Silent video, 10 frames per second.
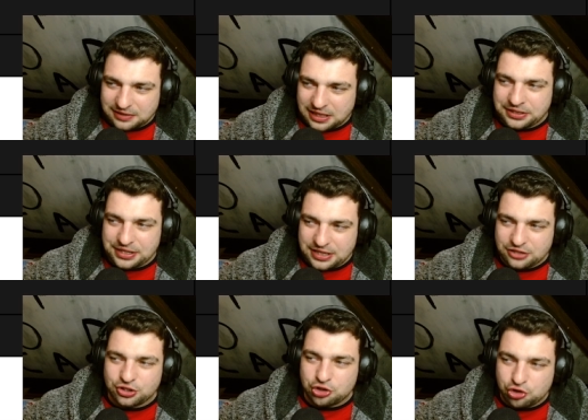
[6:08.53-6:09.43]
I think
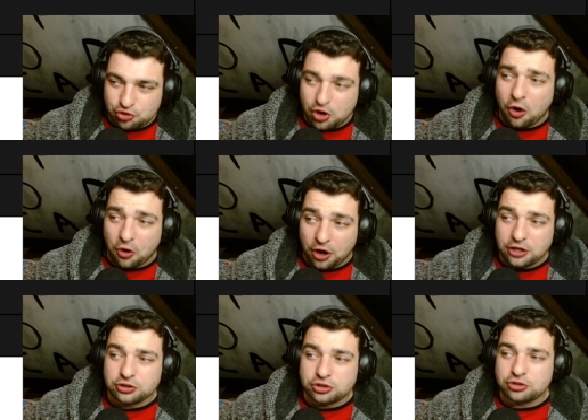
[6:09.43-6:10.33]
that's a strong,
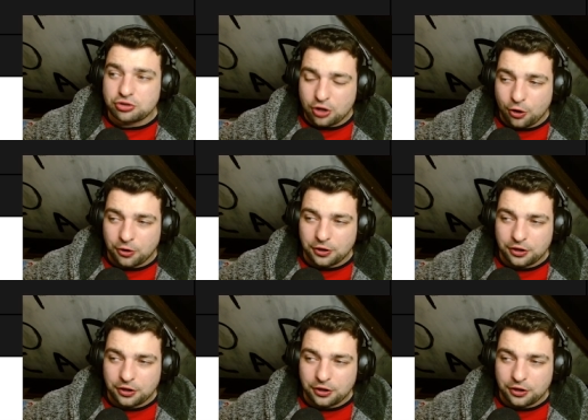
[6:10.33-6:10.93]
strong